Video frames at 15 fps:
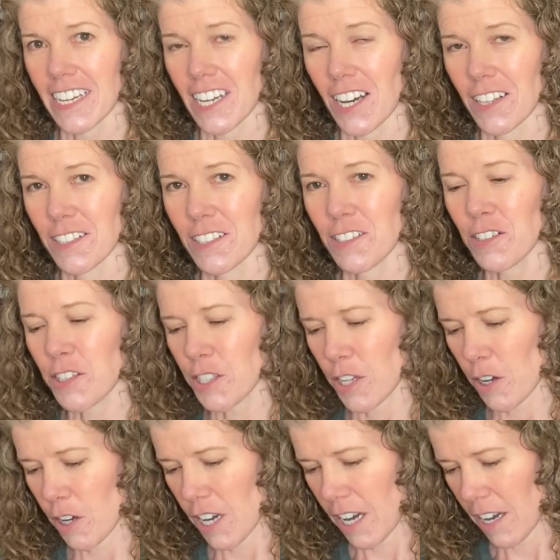colors
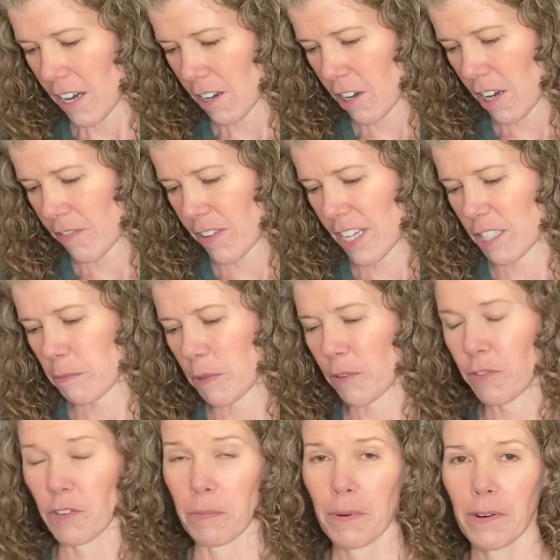available
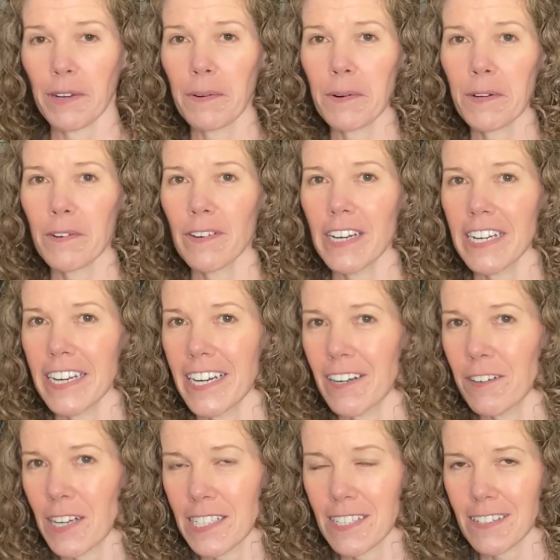for pre-order right
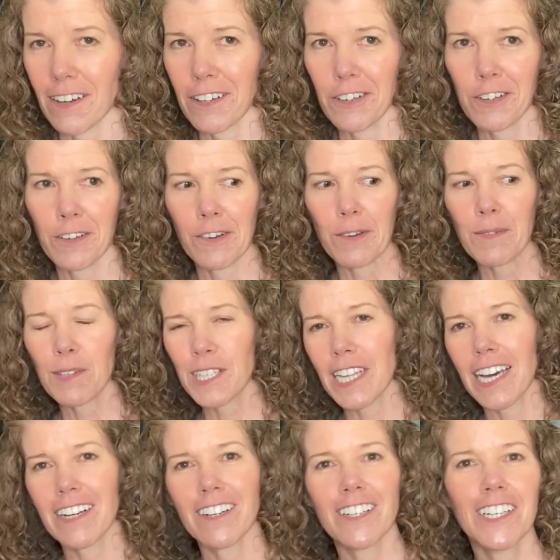now. I saw in her
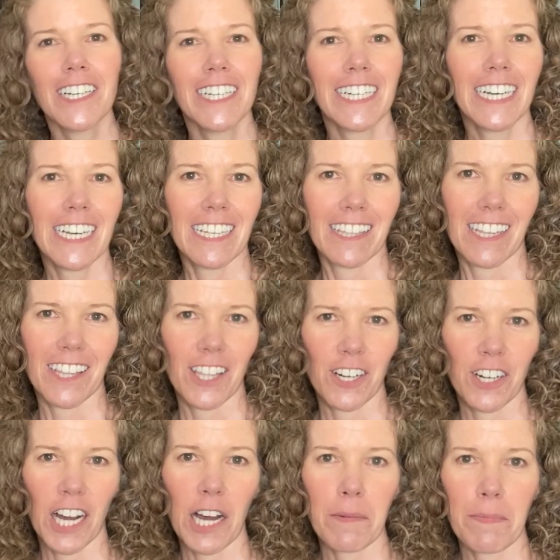newsletter that they're
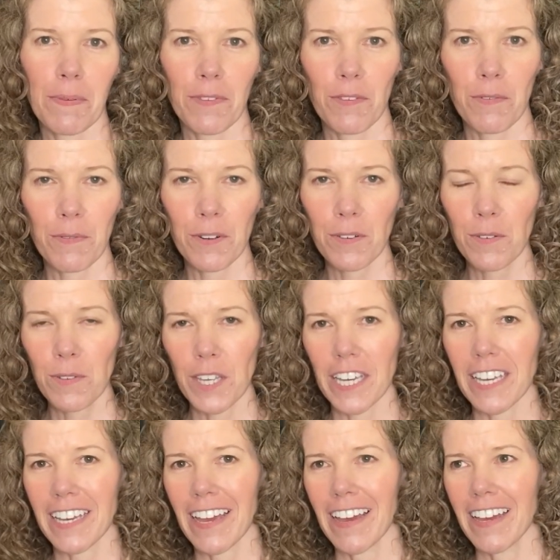up through
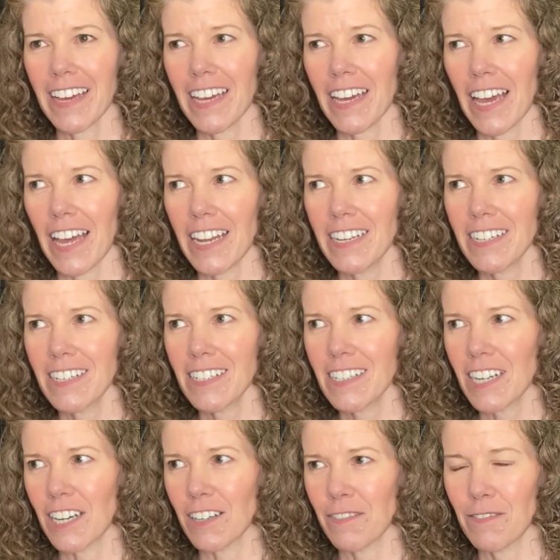the end
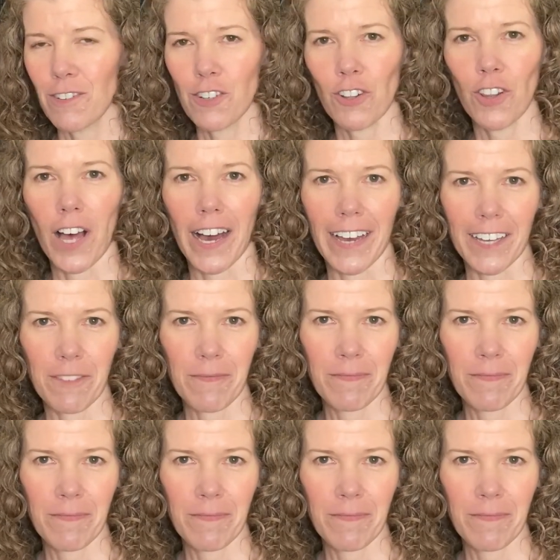of July.